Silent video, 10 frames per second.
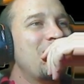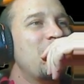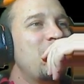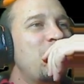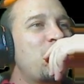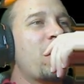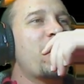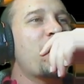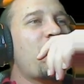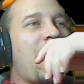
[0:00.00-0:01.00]
You want to
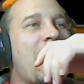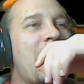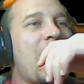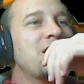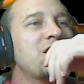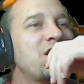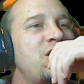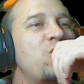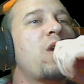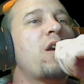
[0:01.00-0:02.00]
know what I asked?
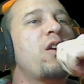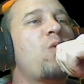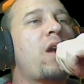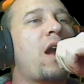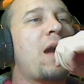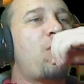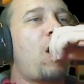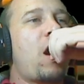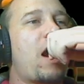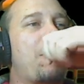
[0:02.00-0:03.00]
You want to know what I
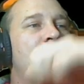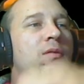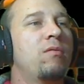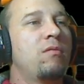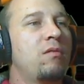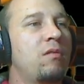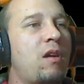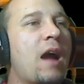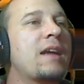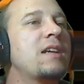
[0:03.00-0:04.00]
brought up?
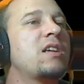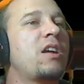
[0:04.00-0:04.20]
I can tell you.